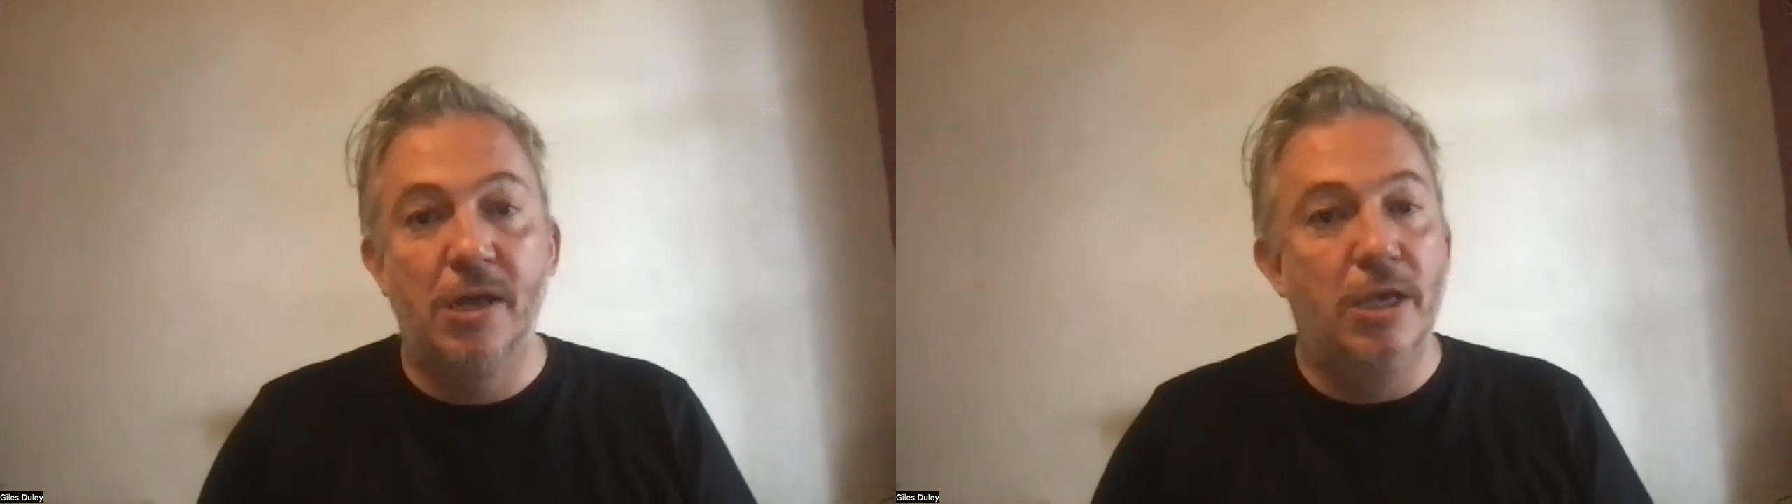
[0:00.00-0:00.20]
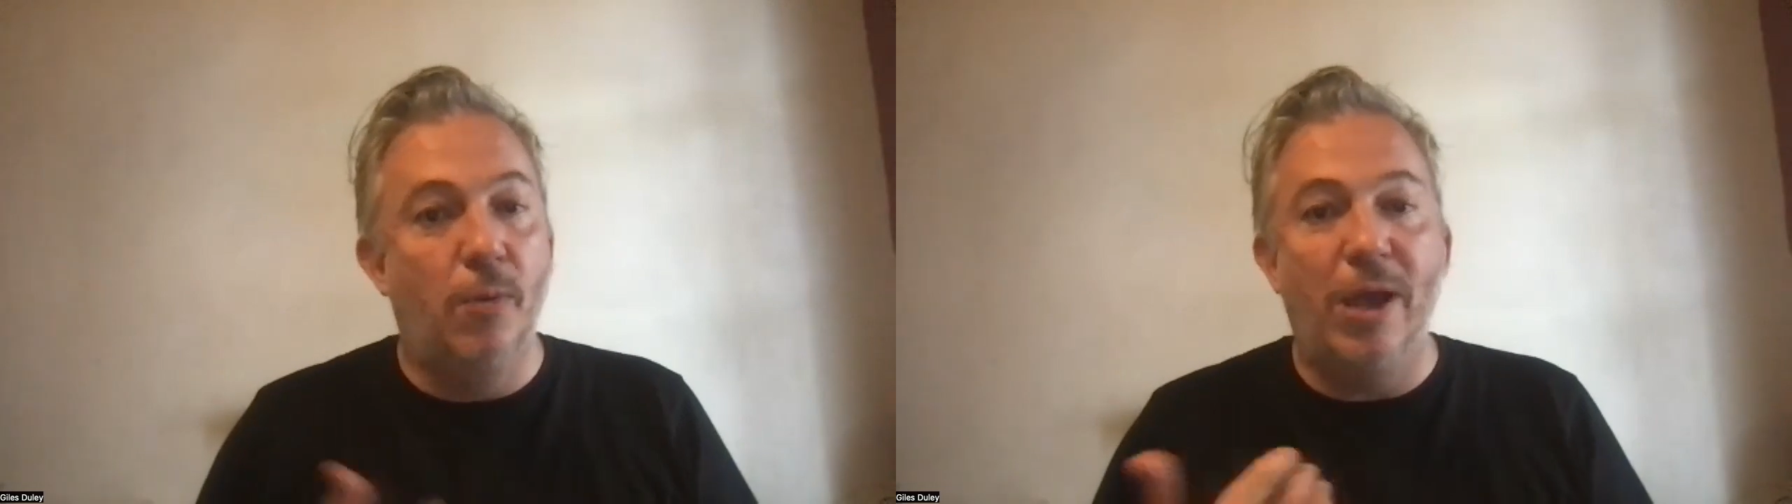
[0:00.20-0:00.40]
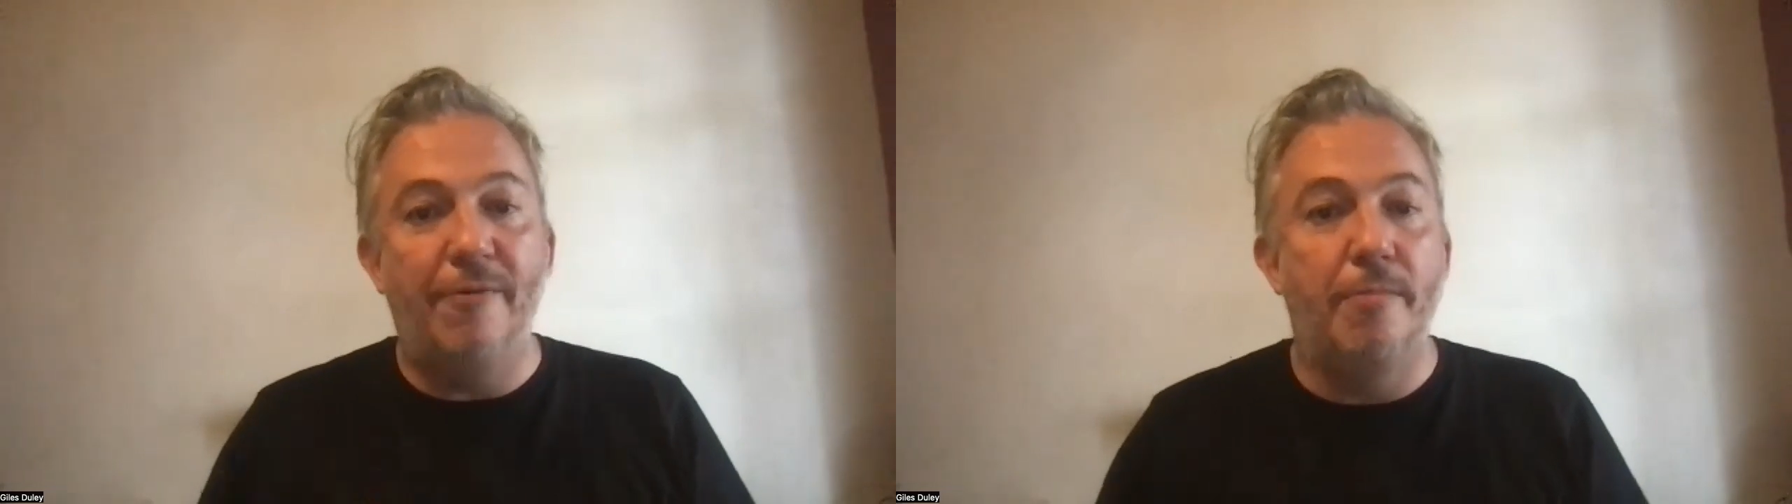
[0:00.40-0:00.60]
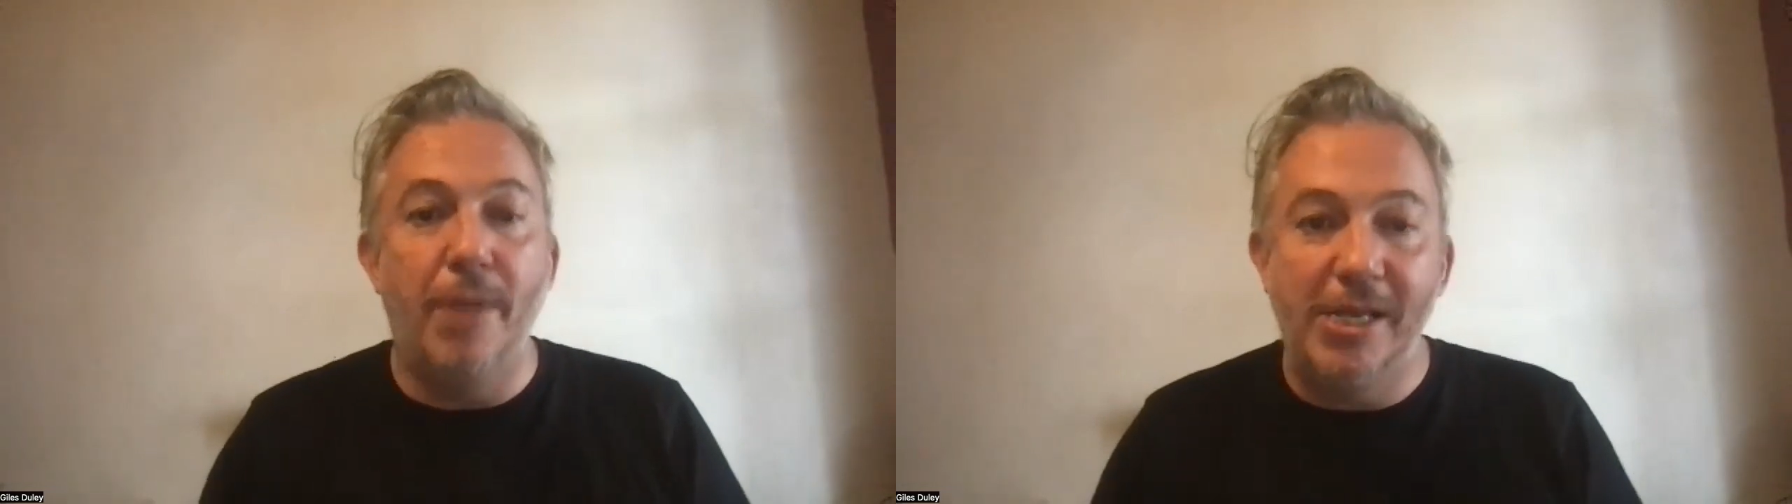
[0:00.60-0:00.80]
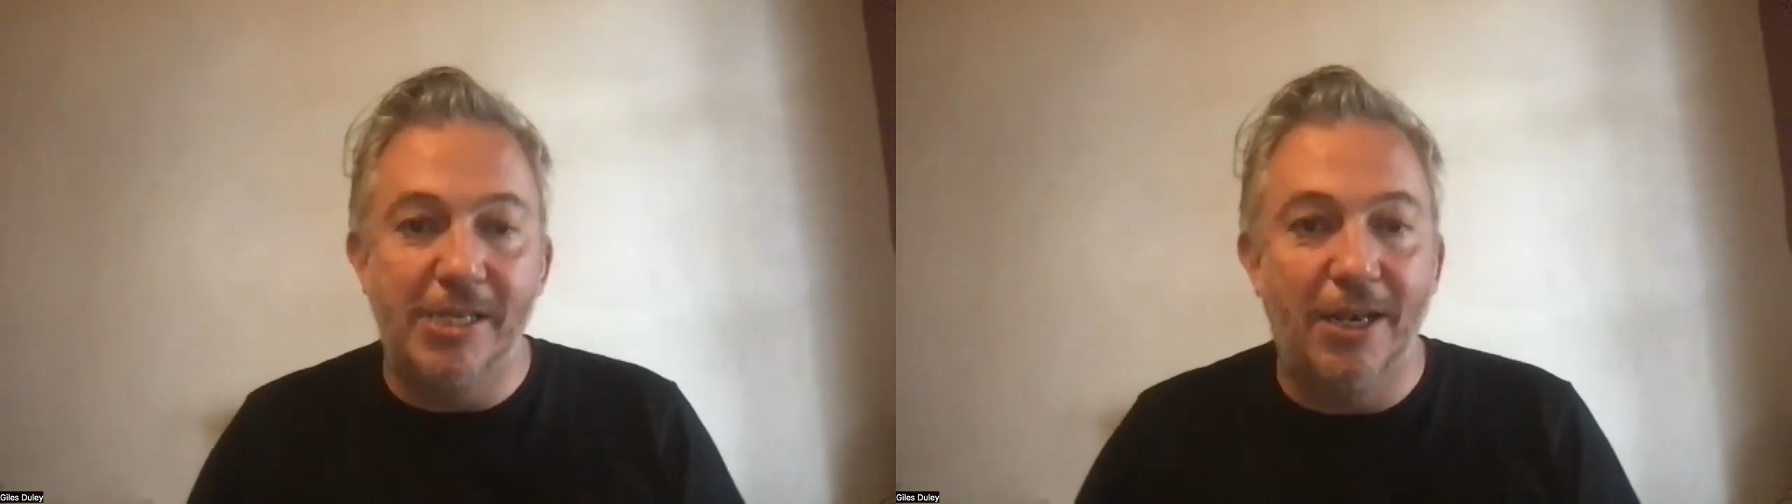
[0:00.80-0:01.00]
You know, we have
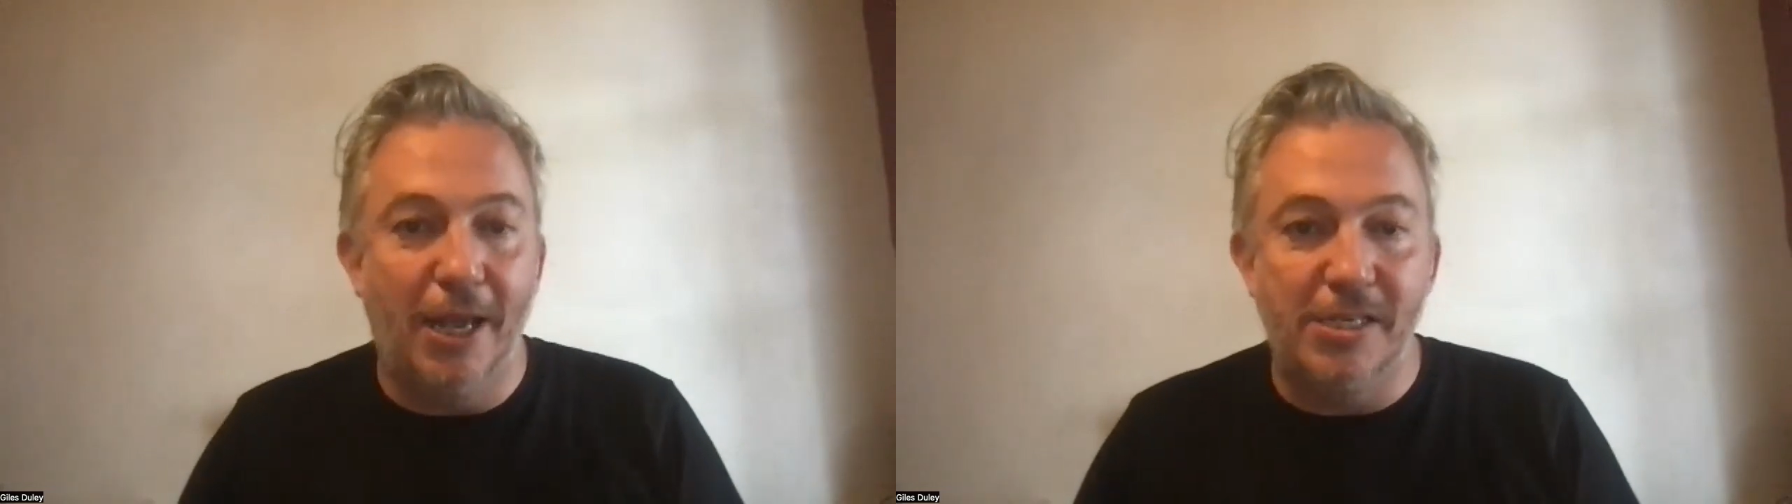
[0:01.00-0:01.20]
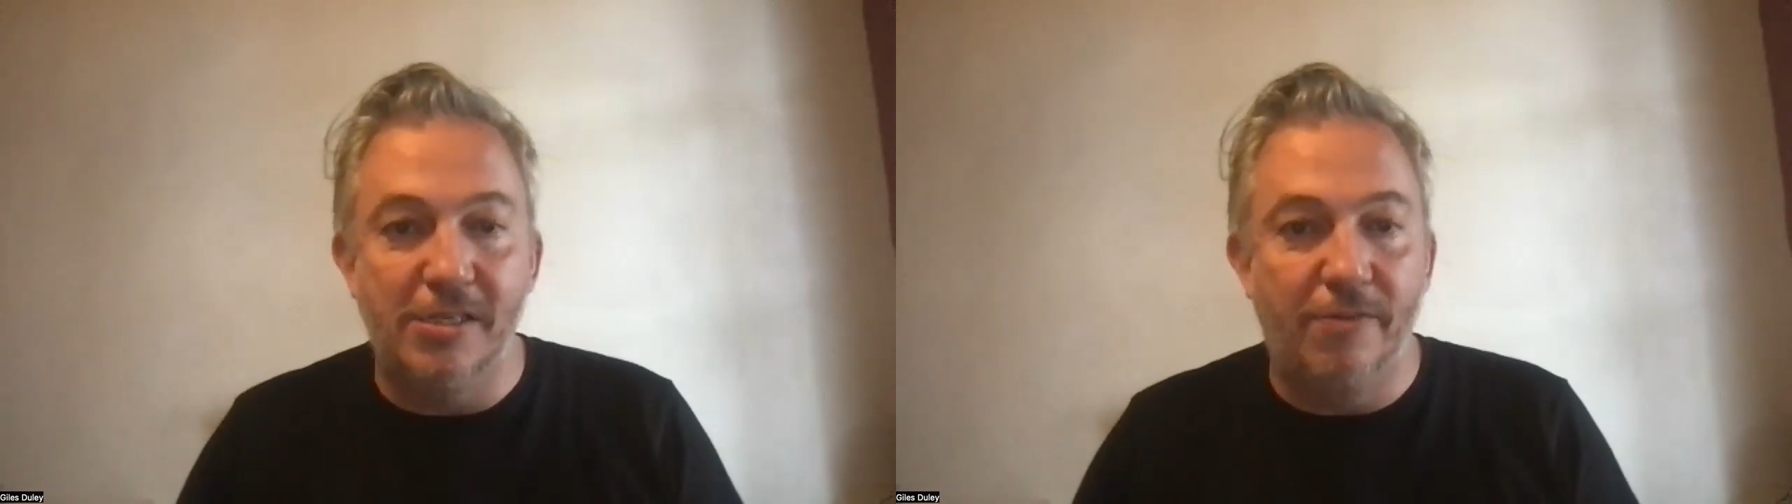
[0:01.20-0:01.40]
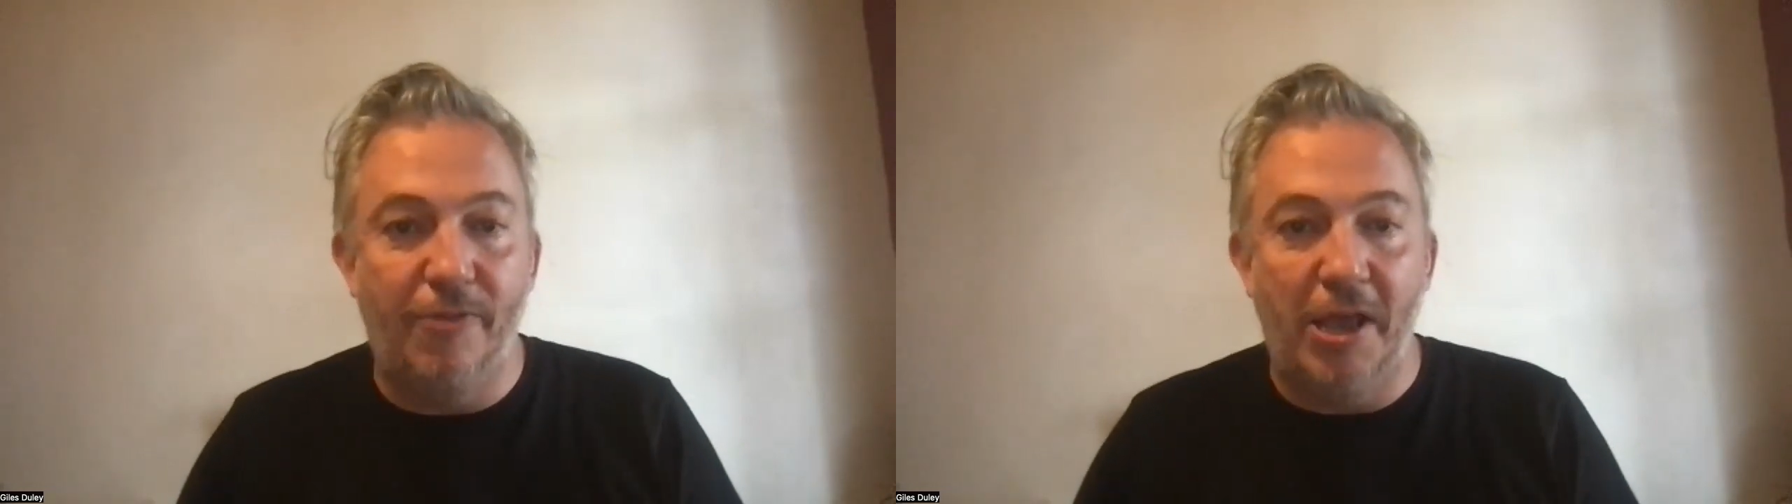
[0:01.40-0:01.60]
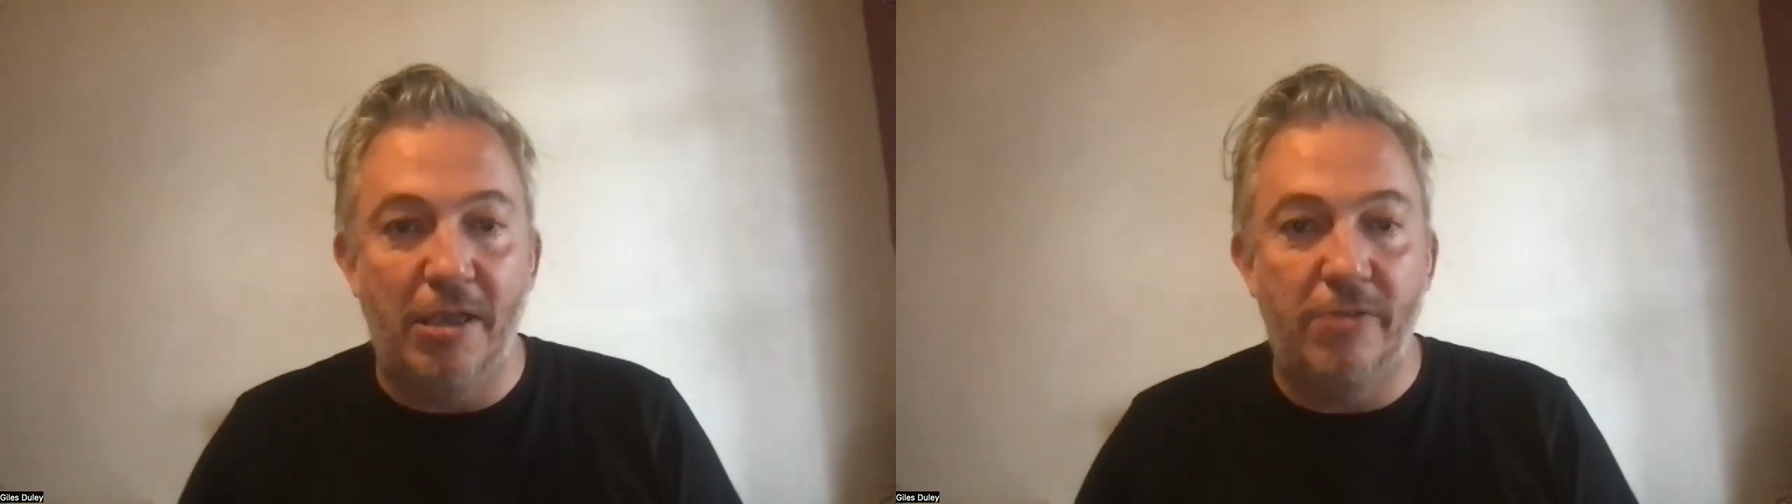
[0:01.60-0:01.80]
amazing letters of thanks